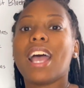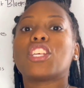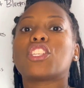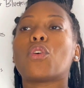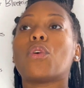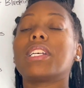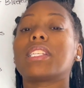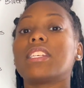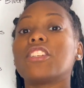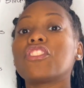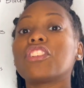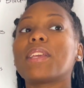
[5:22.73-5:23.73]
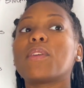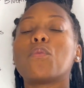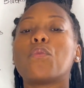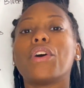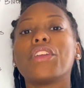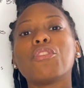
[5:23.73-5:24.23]
So essentially,
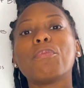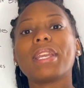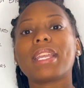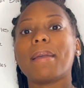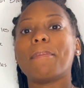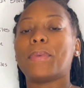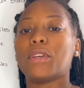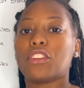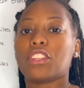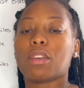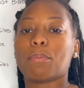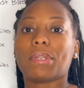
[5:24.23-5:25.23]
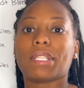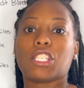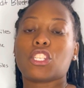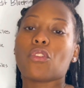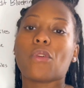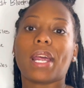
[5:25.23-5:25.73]
when you begin building the business
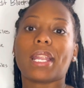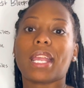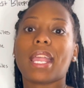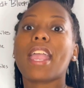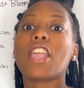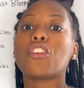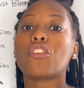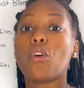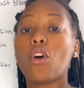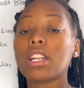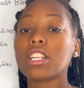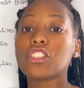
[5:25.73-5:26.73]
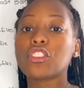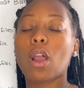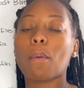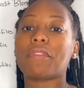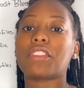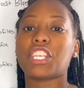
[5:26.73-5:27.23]
credit, you're going to start
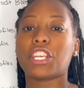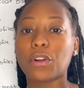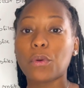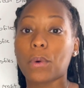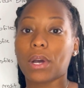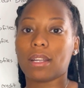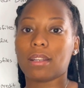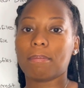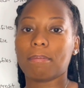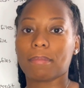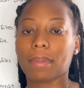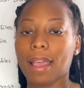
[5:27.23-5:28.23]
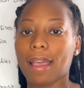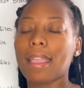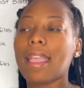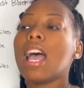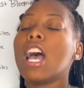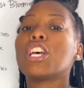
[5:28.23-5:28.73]
with tier 1. Okay.
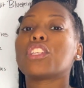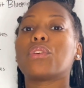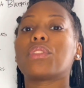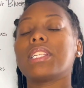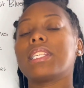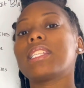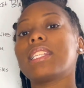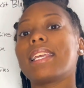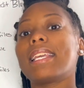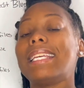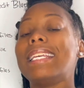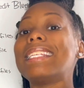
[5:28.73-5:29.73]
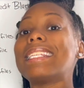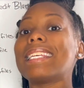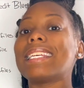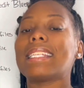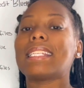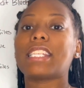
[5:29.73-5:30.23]
So this is the
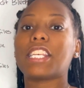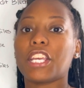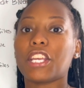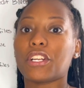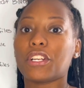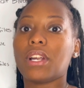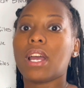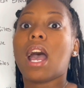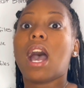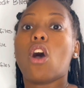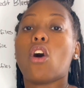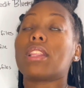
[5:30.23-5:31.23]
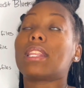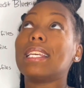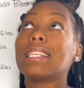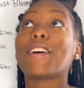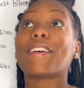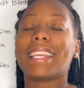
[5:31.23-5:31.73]
easiest tier, or
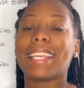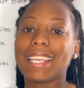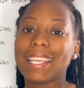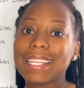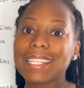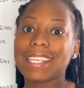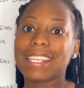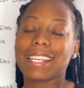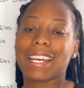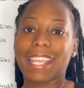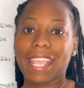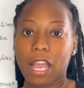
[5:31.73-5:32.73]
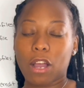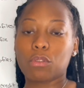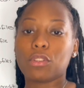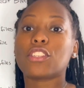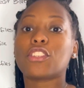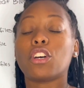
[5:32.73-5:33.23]
these are the easiest
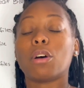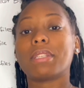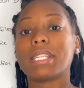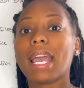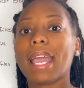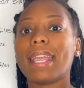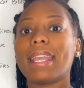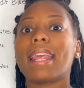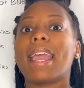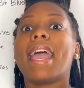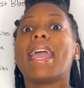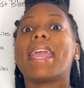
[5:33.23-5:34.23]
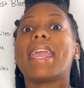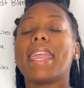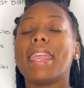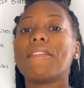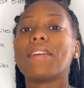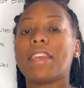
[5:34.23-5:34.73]
accounts to obtain,
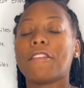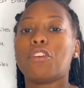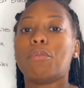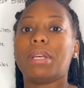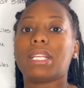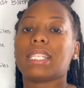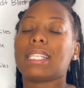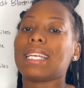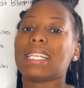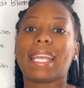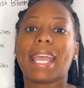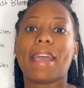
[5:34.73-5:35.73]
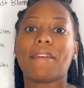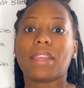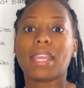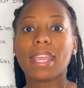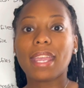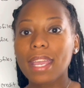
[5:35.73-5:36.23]
even if your business doesn't have
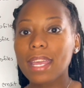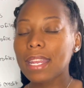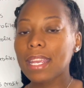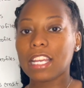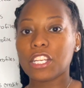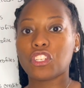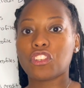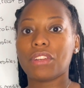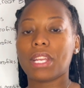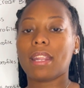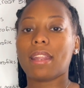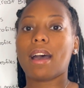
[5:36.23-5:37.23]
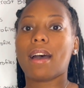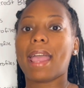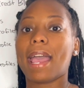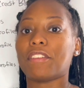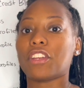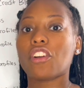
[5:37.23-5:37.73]
any history in
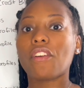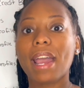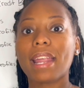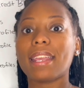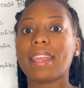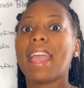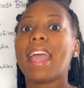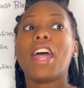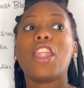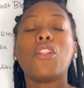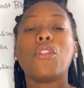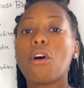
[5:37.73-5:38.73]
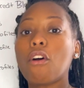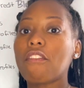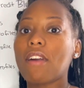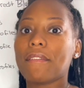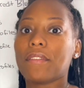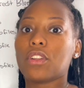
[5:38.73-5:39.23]
having credit, no
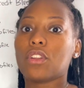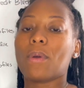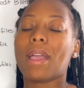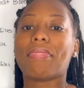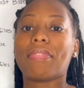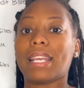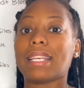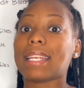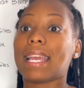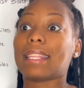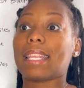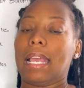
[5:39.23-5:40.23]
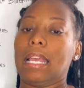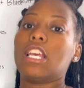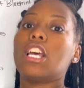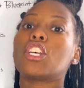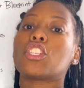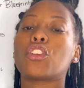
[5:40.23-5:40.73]
revenue, and things like that.
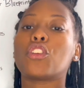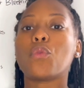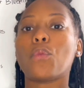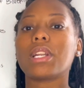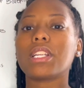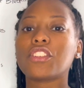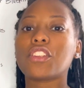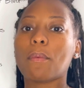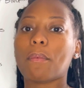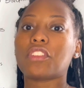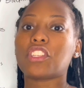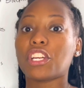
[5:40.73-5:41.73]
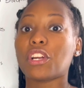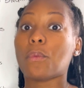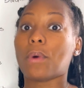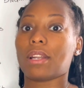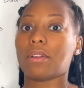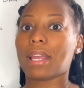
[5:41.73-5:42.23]
So you want to start with tier
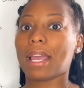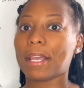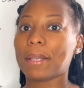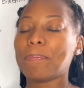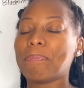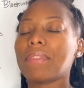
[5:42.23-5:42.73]
1, okay?